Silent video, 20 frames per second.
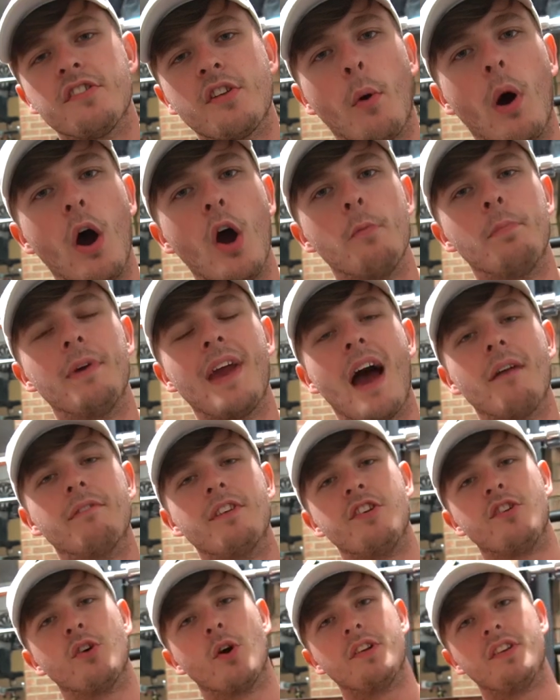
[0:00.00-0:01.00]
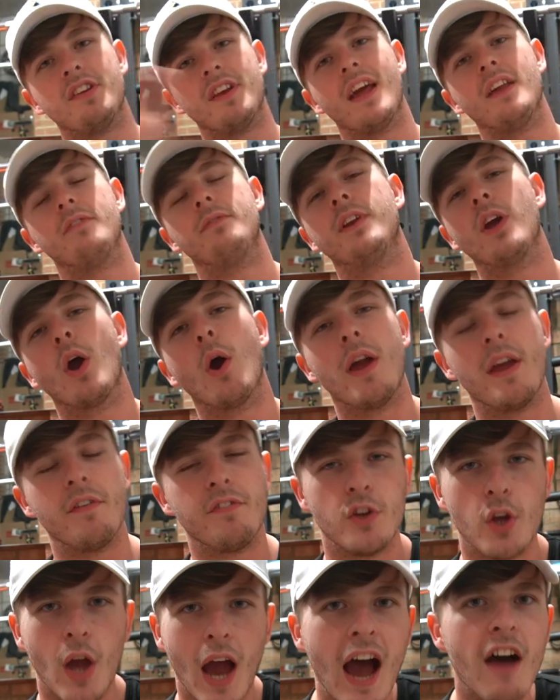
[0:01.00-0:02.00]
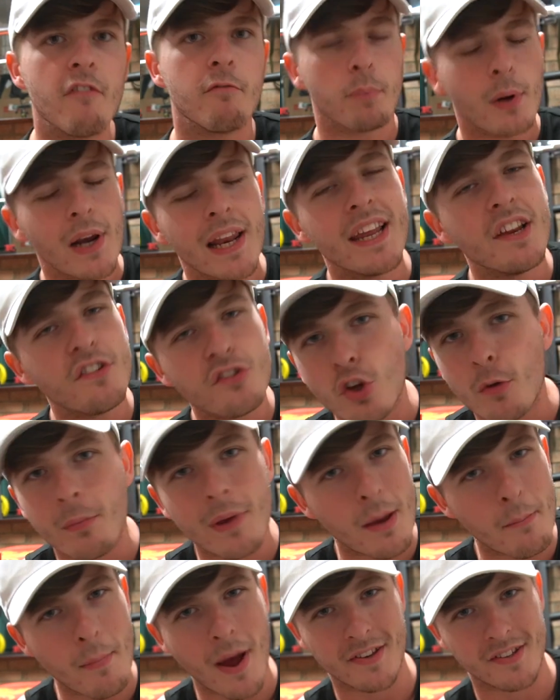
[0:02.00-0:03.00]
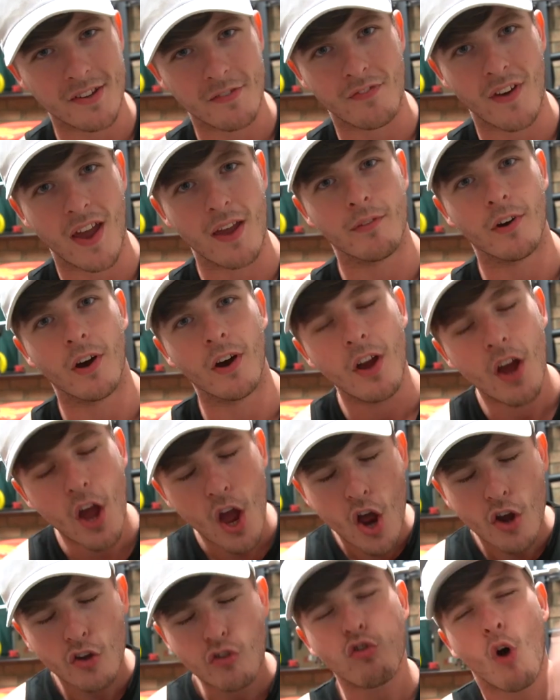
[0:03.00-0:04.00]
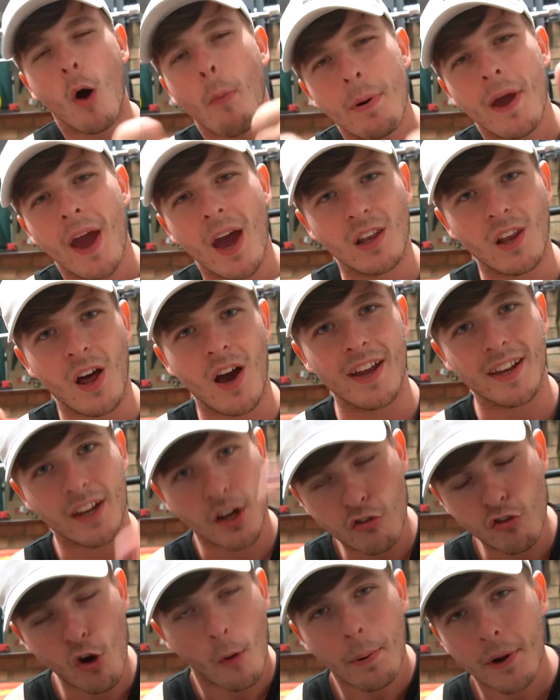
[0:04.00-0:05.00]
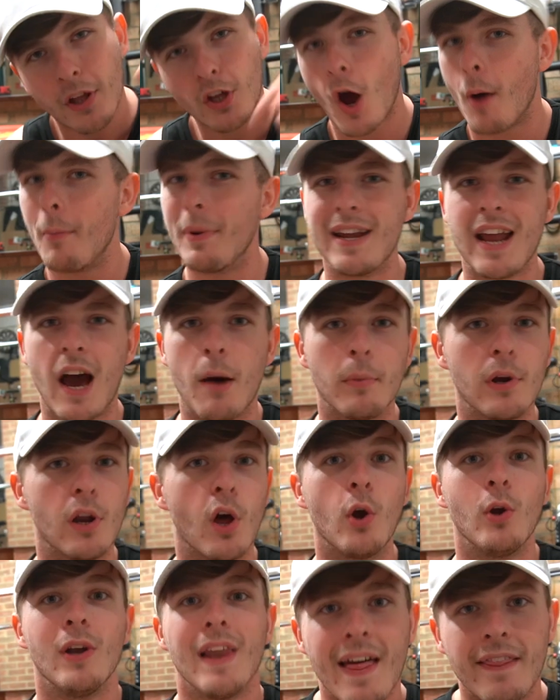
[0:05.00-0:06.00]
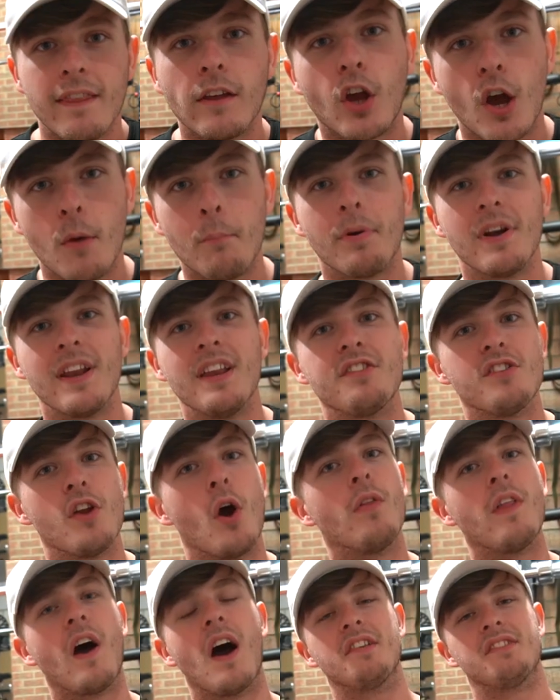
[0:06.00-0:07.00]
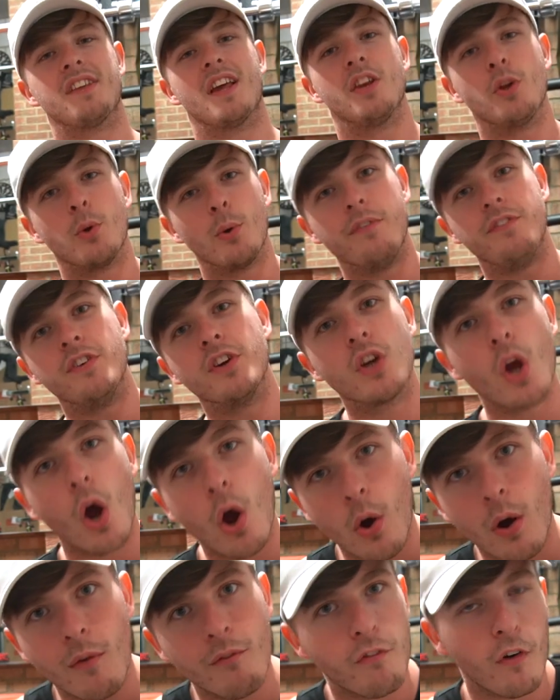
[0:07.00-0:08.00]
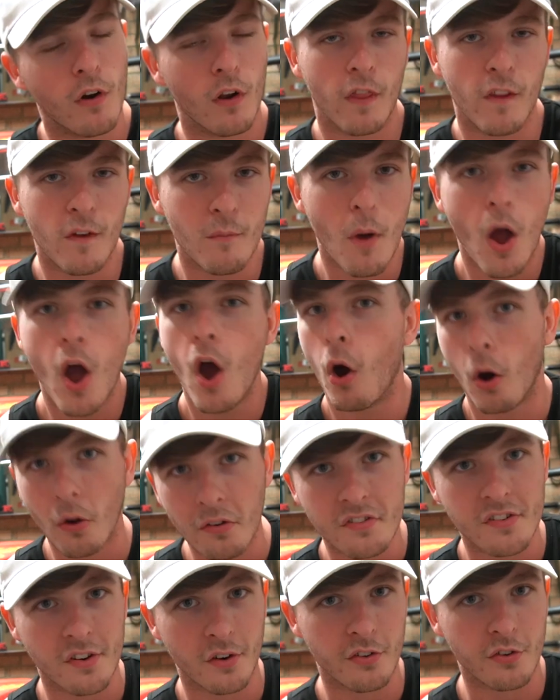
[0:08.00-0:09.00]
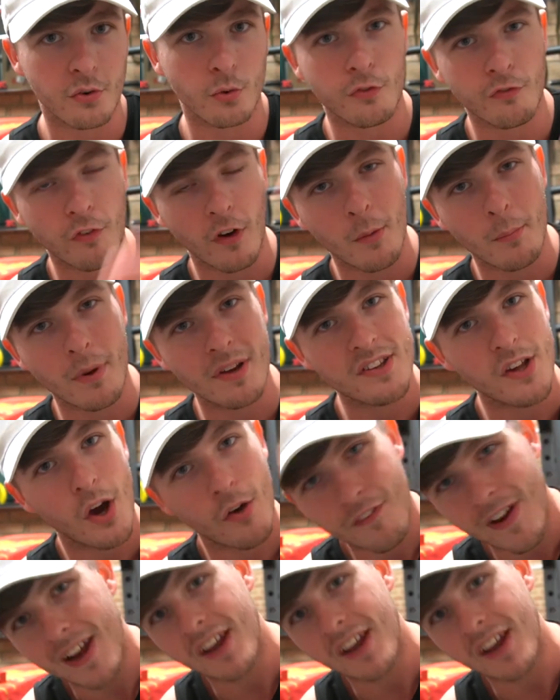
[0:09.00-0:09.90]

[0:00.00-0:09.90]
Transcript: So I hope you have enjoyed today's video. If you have, please do me a massive favor, drop it a like, drop it a comment down below, let the companies know that I sent you if you go and follow them on socials. Follow myself,